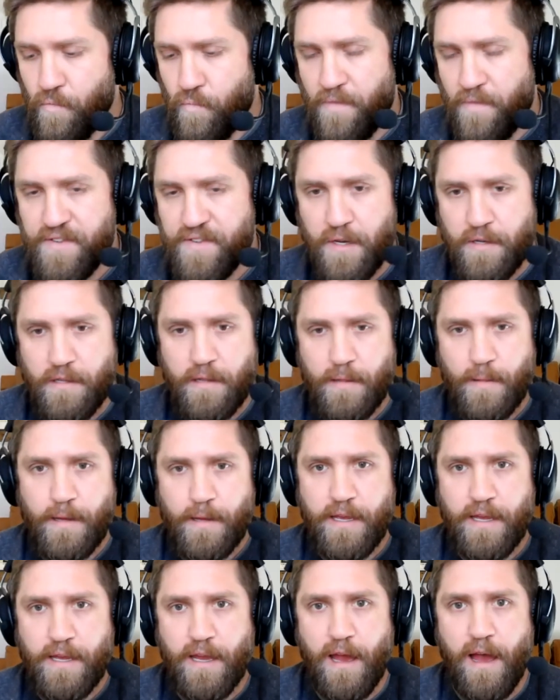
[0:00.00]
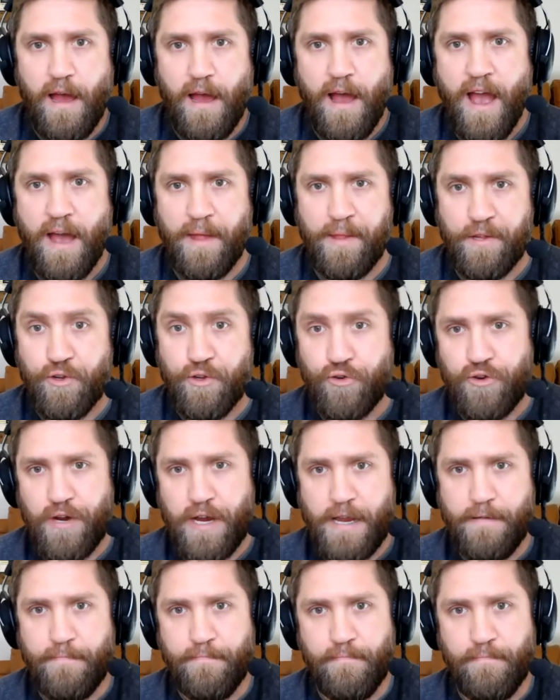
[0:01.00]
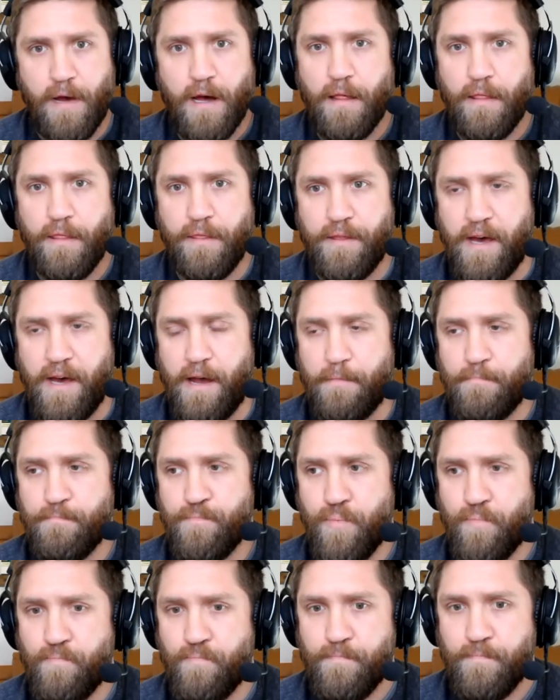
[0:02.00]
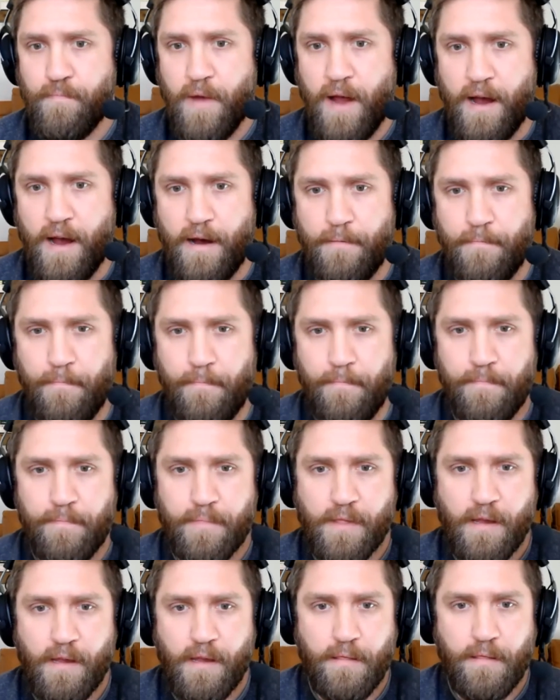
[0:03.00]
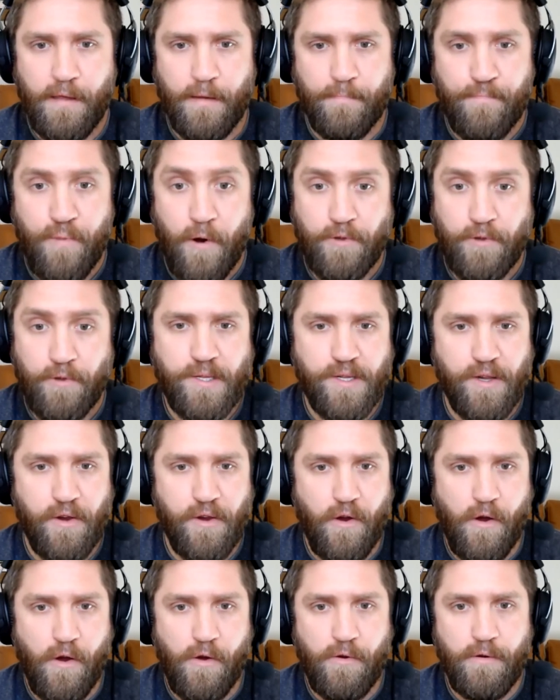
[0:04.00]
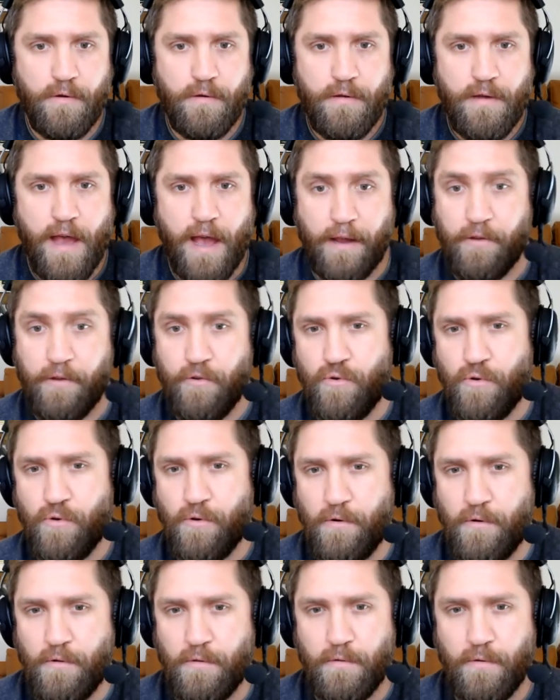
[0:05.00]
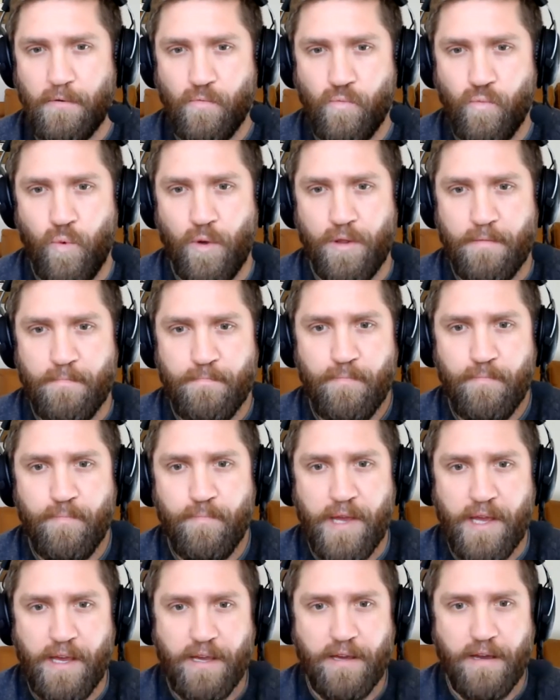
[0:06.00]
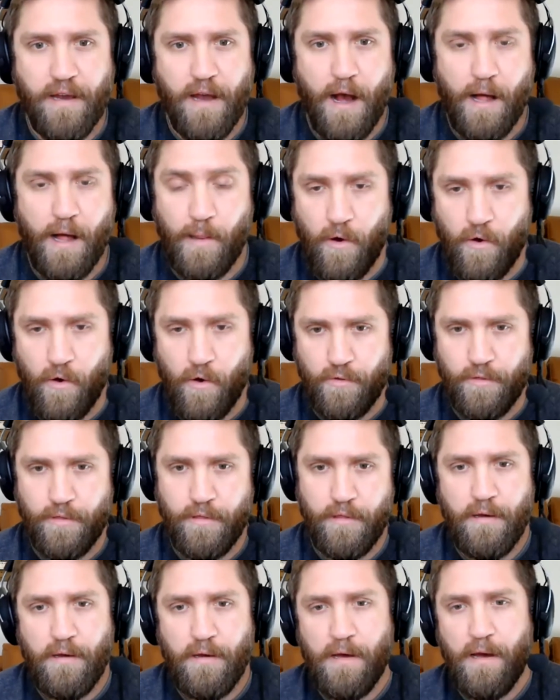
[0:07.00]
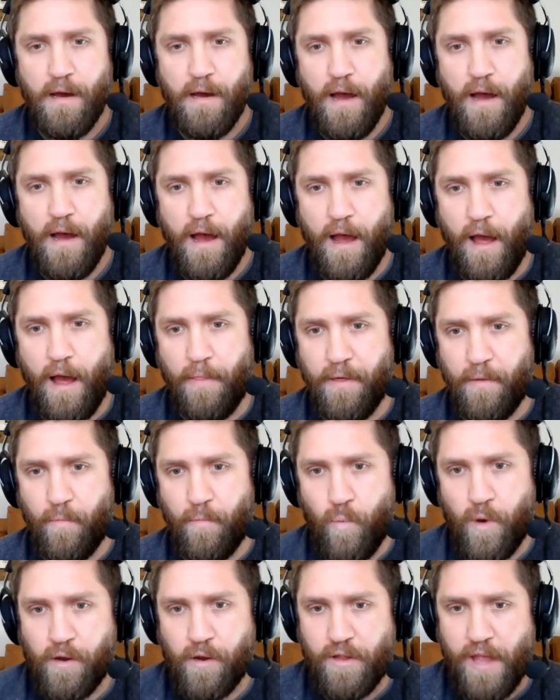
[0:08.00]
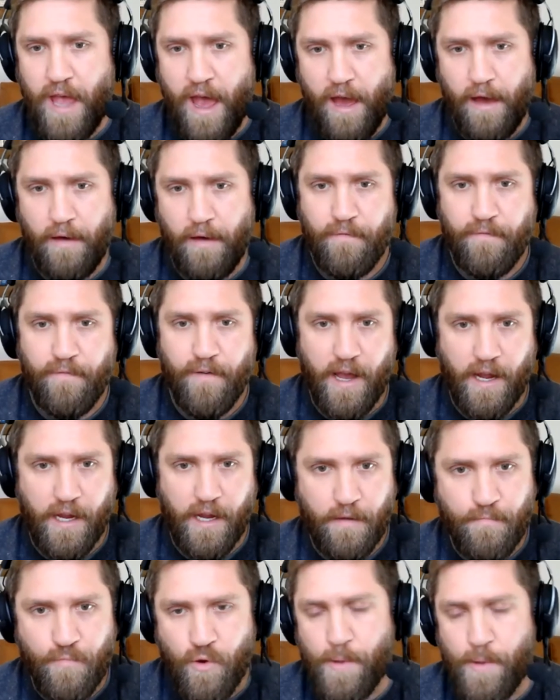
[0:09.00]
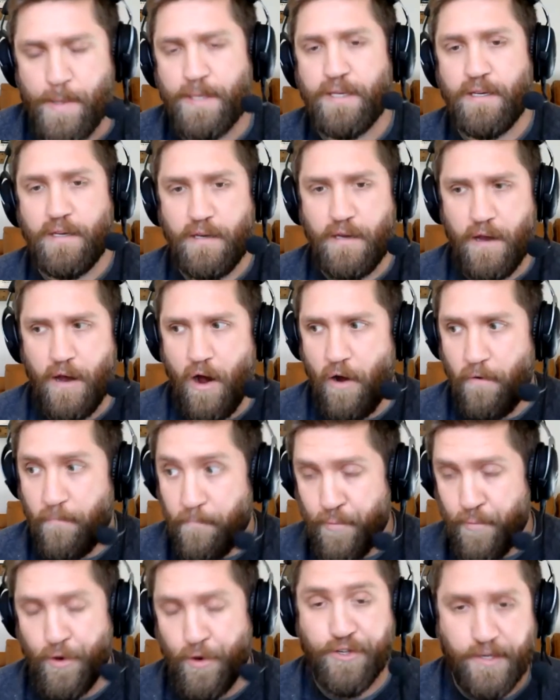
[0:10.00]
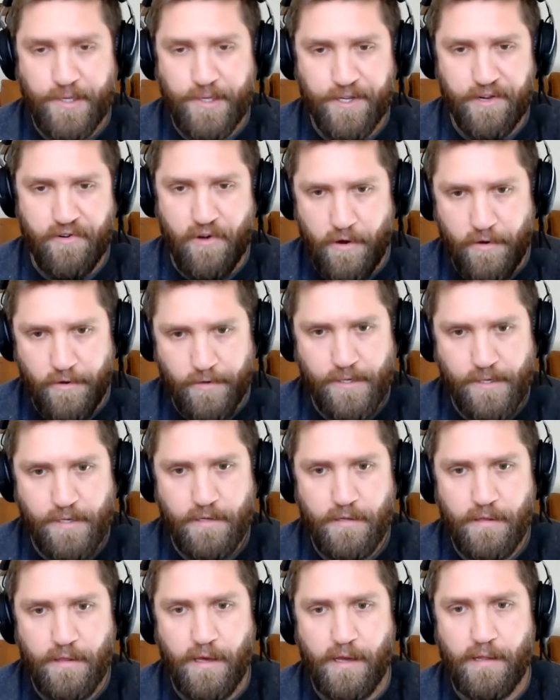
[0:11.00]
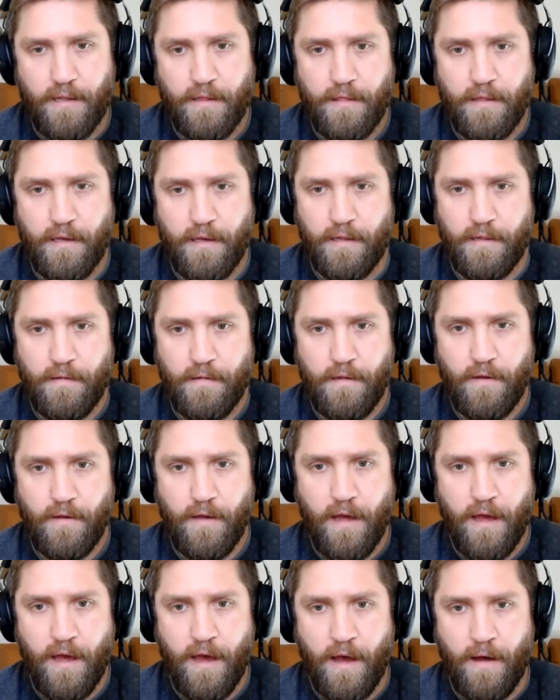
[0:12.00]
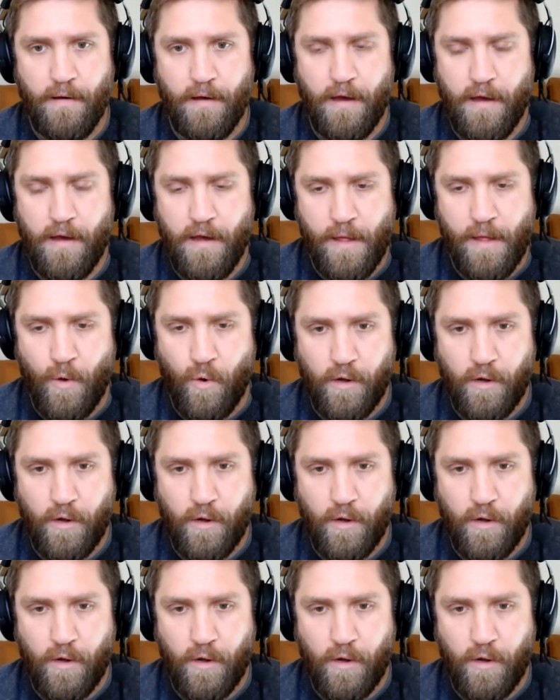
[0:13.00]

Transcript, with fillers: we've certainly had a dream that um, that Project Zero at Google wouldn't be alone. Uh, that we could have a community of Project Zeros that that uh, an